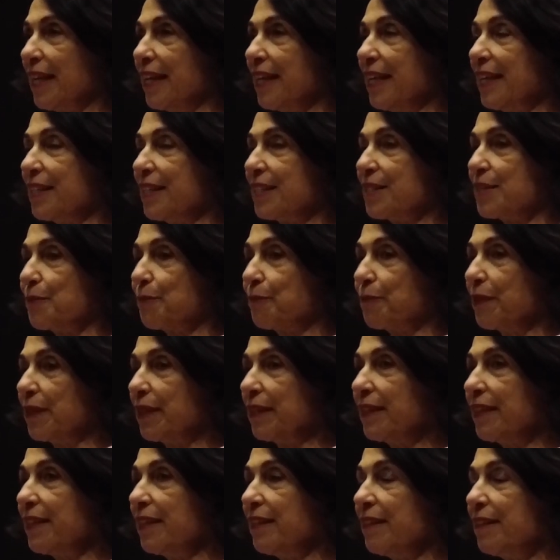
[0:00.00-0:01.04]
It's
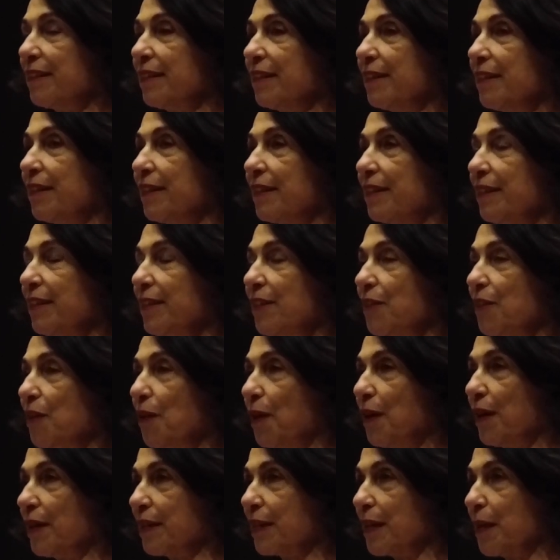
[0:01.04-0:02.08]
really
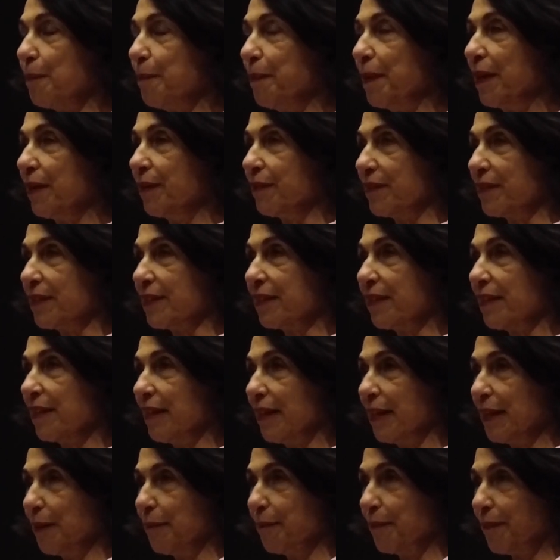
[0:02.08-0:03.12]
not about
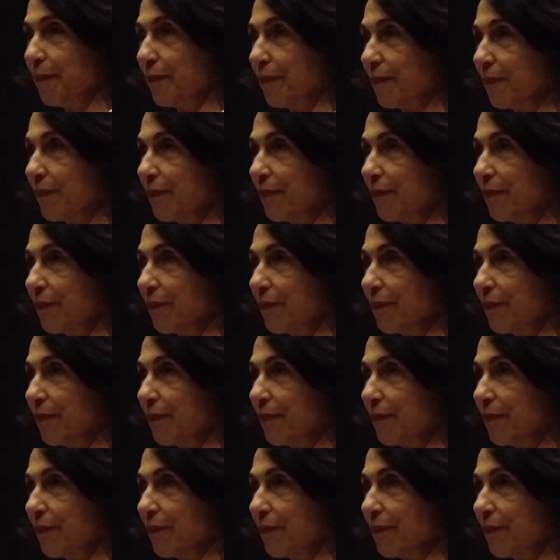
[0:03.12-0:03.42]
time.